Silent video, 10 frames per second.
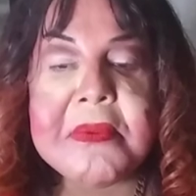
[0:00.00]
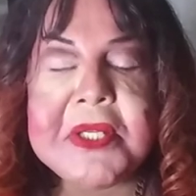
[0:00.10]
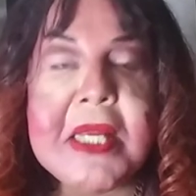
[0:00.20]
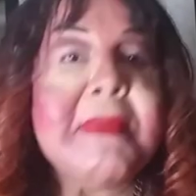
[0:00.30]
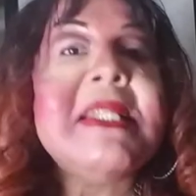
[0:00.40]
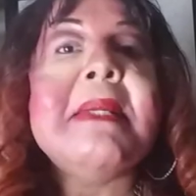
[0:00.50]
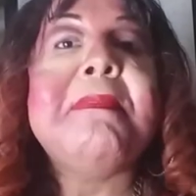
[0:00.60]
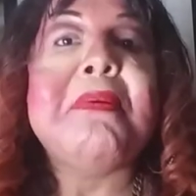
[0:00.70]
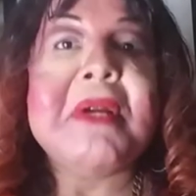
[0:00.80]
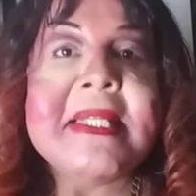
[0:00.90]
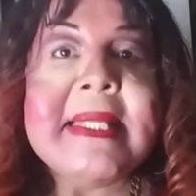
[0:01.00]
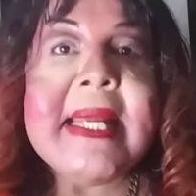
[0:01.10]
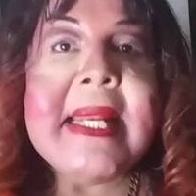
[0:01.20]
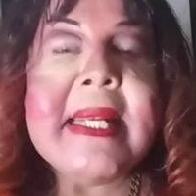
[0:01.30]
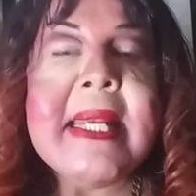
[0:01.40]
she was in
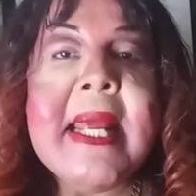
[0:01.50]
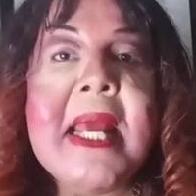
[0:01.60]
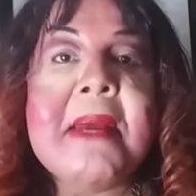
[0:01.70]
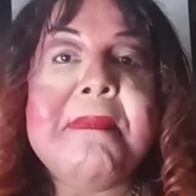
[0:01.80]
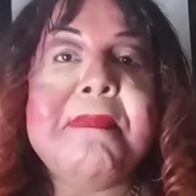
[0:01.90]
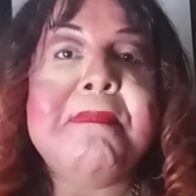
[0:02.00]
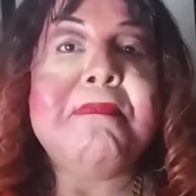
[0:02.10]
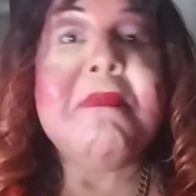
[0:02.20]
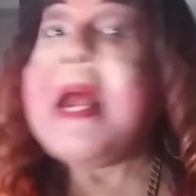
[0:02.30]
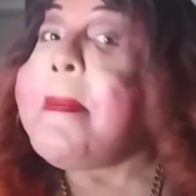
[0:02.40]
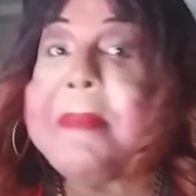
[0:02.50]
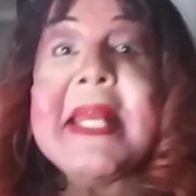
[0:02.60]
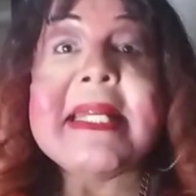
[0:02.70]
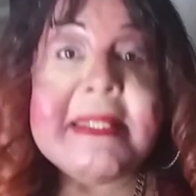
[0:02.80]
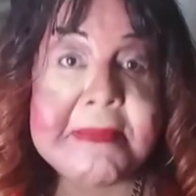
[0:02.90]
prison, not
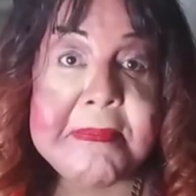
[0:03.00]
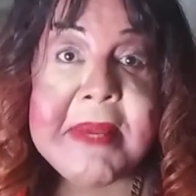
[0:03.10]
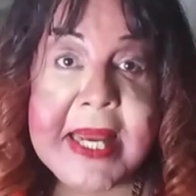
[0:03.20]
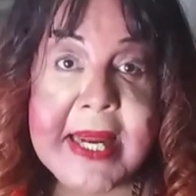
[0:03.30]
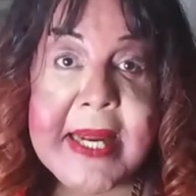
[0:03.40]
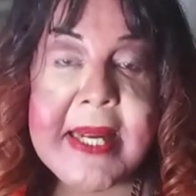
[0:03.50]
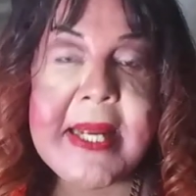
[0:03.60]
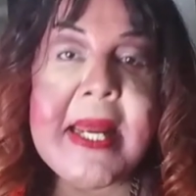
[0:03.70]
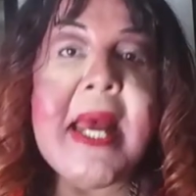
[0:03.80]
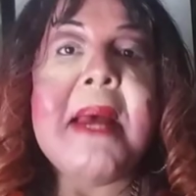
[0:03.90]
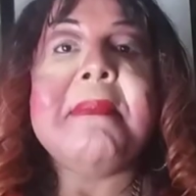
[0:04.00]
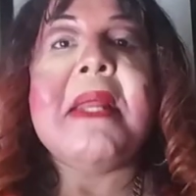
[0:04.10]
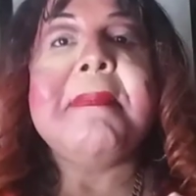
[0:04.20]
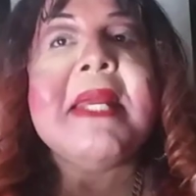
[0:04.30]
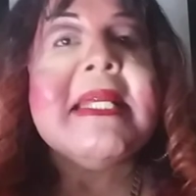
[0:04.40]
because of me.
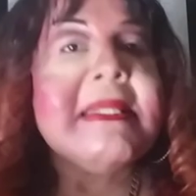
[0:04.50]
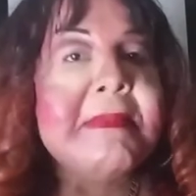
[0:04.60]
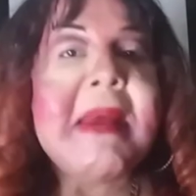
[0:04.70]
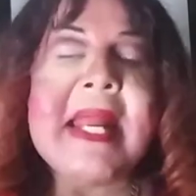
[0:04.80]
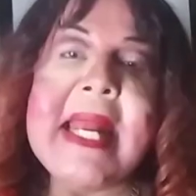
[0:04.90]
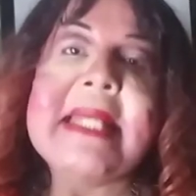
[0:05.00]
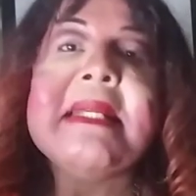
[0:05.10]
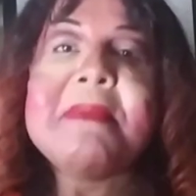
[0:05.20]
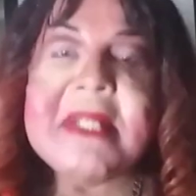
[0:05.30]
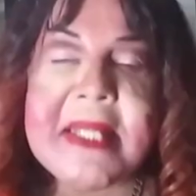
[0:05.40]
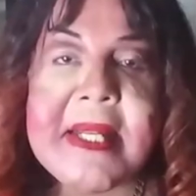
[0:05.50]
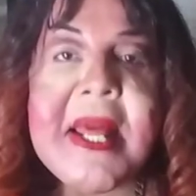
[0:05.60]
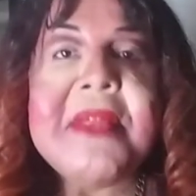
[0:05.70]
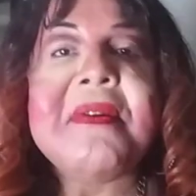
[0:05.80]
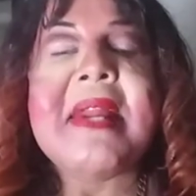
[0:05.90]
Not because of my case, it was
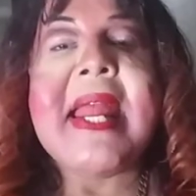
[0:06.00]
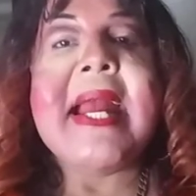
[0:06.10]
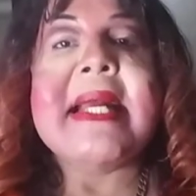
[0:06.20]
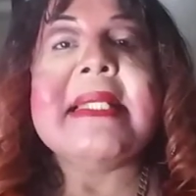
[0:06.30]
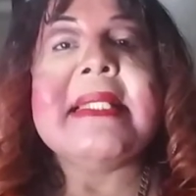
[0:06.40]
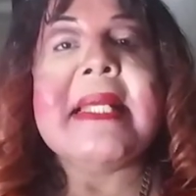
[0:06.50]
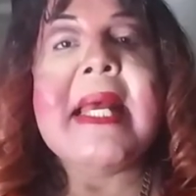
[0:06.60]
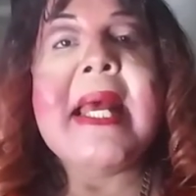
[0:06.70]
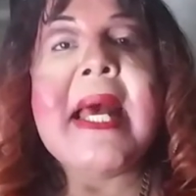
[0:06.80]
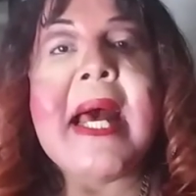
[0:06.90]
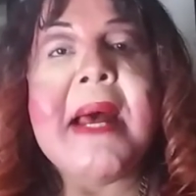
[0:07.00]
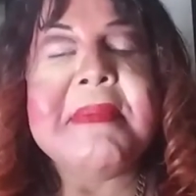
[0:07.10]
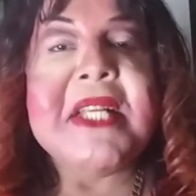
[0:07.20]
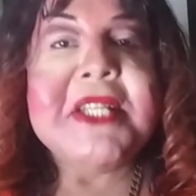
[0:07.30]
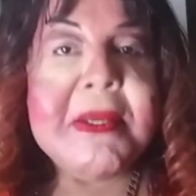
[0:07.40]
another case
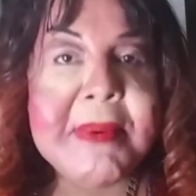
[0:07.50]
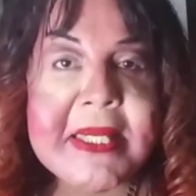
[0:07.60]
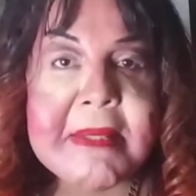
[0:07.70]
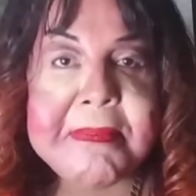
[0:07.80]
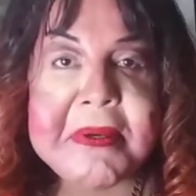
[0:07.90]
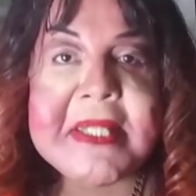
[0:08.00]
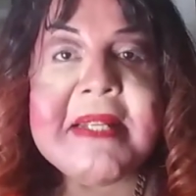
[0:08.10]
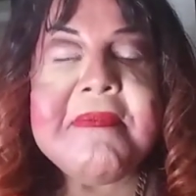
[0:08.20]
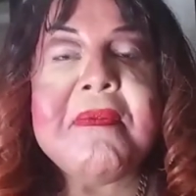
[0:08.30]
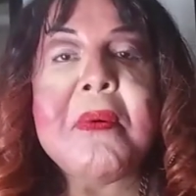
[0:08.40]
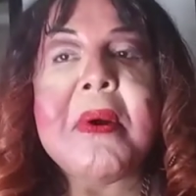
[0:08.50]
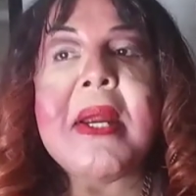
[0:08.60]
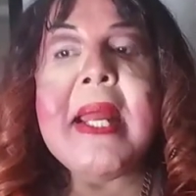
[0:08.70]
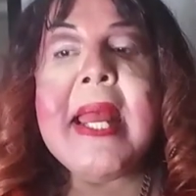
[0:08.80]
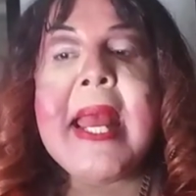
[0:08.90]
that she went to prison
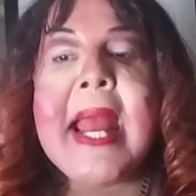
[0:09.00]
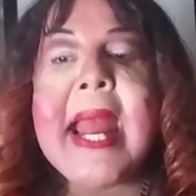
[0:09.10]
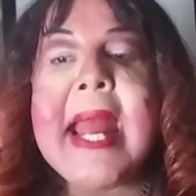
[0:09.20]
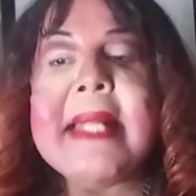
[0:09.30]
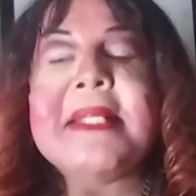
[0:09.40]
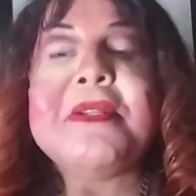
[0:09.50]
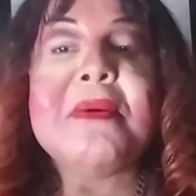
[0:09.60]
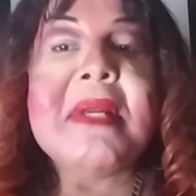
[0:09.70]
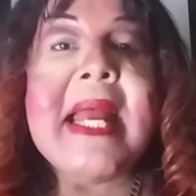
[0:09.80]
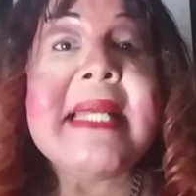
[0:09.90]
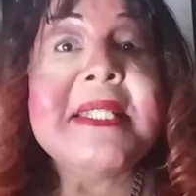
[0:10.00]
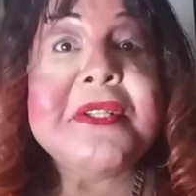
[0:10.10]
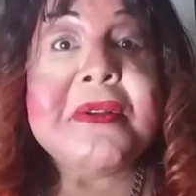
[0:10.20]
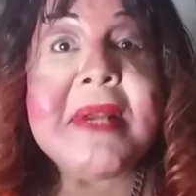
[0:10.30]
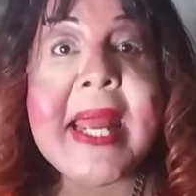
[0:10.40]
for. And so
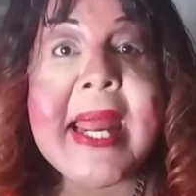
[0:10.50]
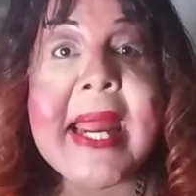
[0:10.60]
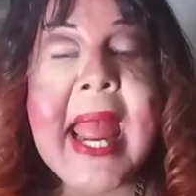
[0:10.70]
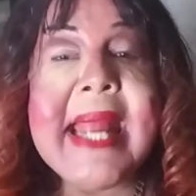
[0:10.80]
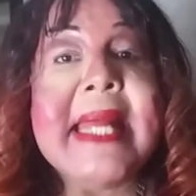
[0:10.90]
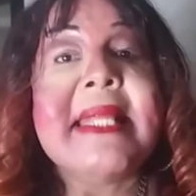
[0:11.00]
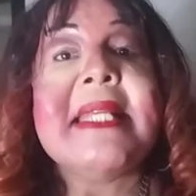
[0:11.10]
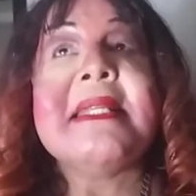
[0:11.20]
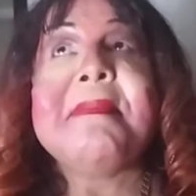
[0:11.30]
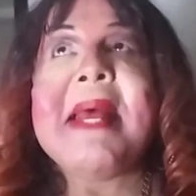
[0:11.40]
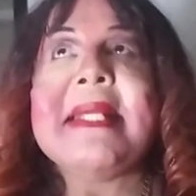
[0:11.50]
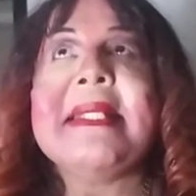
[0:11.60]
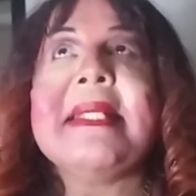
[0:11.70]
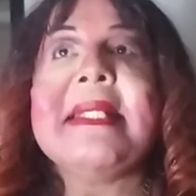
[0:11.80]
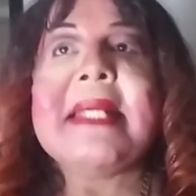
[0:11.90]
yesterday I get this
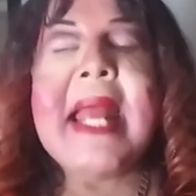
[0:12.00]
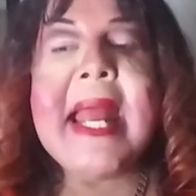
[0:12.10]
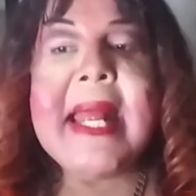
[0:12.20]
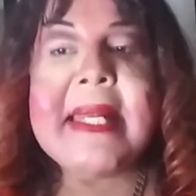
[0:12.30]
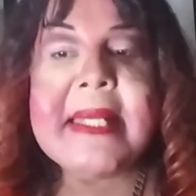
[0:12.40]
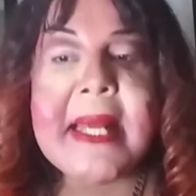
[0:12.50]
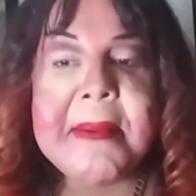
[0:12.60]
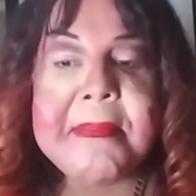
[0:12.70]
message and